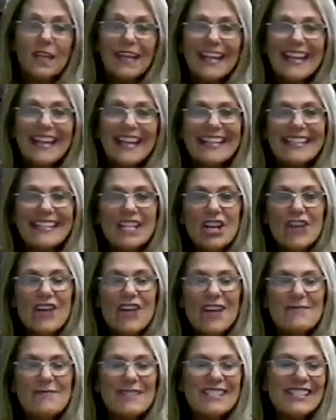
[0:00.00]
You know,
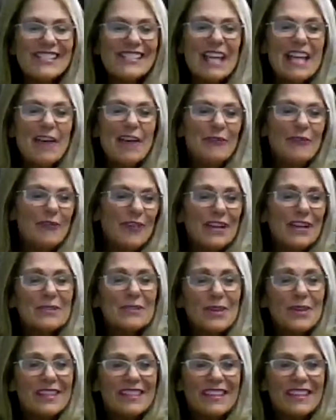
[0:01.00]
I mean, just have
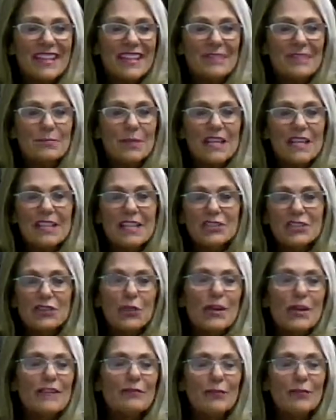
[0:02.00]
fun with it. Be
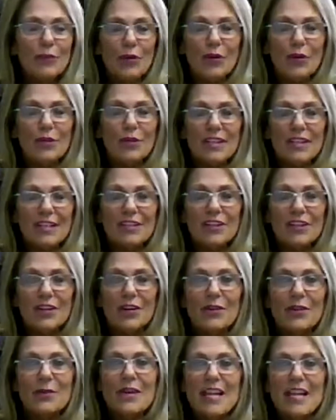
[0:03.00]
joyful, you
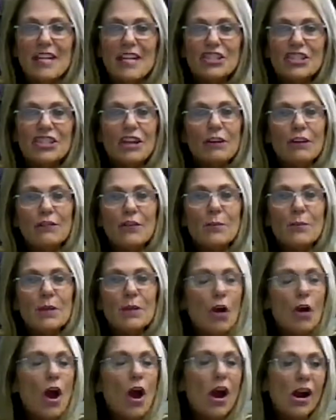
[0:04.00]
know, share from
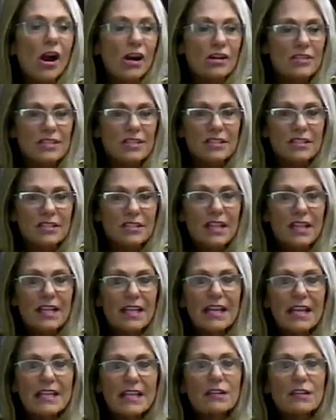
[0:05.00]
your heart.
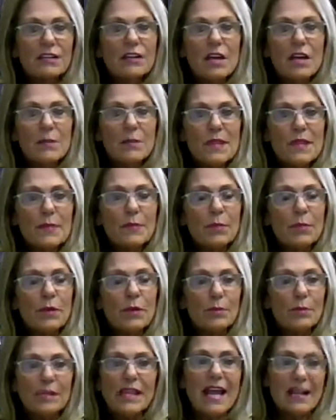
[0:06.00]
And a lot of people
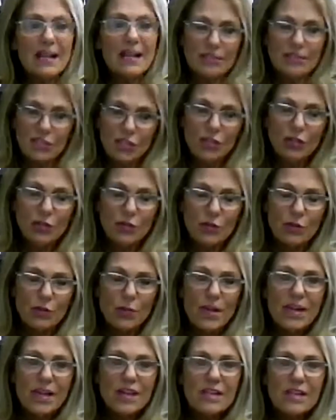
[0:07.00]
are relaxed
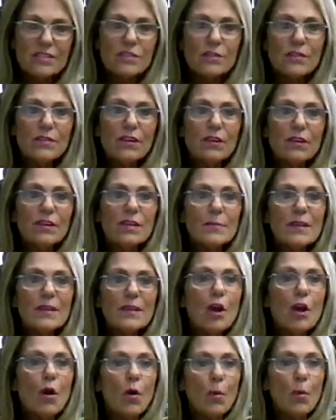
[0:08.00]
too. So they're going to
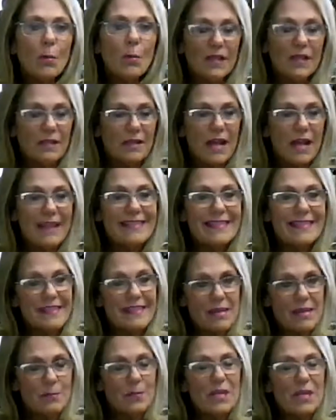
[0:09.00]
be open. I
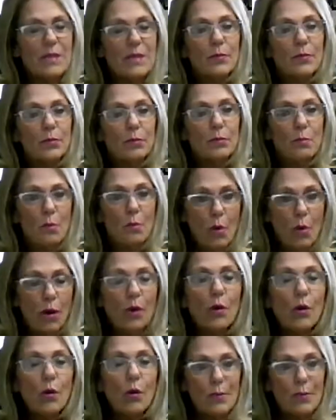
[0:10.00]
think people are
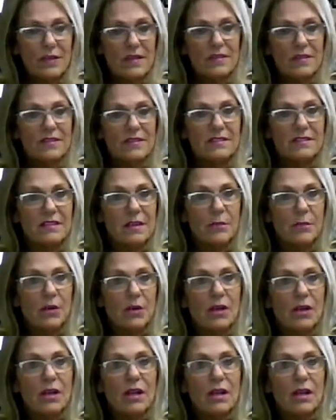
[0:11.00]
more open in the summer.